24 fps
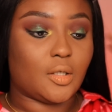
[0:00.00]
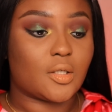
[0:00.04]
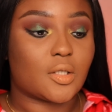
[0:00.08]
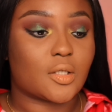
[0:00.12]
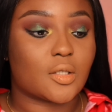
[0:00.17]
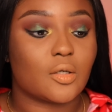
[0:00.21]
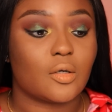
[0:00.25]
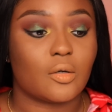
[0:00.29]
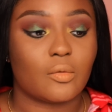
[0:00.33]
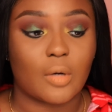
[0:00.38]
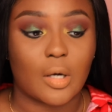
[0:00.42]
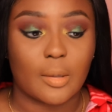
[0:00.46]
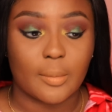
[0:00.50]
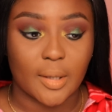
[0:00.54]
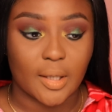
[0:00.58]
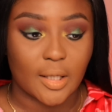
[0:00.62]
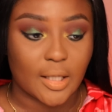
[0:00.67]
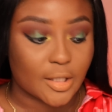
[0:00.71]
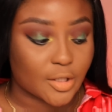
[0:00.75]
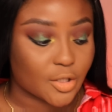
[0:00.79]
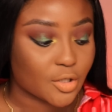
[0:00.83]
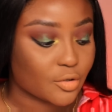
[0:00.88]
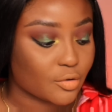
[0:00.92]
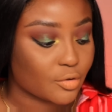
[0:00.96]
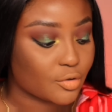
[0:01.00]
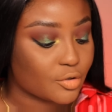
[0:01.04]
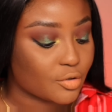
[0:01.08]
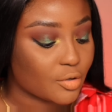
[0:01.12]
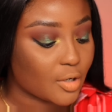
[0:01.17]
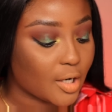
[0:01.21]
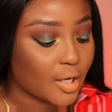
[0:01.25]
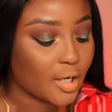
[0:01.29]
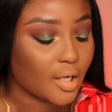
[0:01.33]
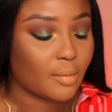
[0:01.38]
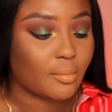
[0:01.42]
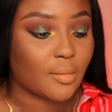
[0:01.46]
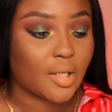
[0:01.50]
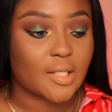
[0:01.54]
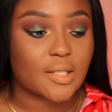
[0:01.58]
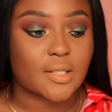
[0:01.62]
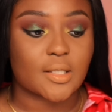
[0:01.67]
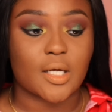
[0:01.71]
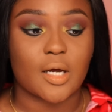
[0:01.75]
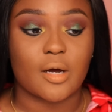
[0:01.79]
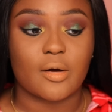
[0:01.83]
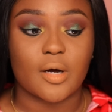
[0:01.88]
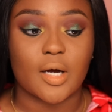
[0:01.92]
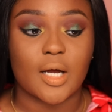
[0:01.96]
so while my lashes are drying,
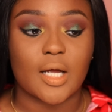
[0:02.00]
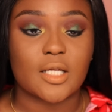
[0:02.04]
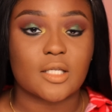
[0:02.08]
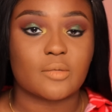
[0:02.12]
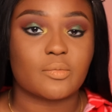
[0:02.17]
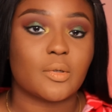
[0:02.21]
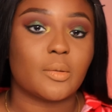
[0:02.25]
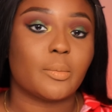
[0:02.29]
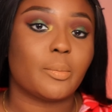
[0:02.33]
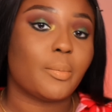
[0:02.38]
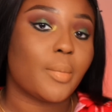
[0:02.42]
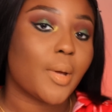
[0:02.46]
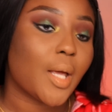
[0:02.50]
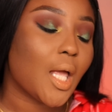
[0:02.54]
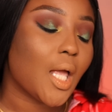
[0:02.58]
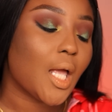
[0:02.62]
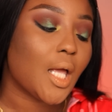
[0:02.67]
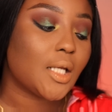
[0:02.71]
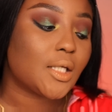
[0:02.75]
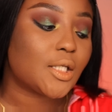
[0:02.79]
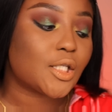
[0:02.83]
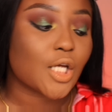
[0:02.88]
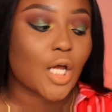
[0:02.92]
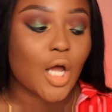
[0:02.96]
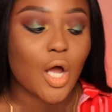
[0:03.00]
mascara has been put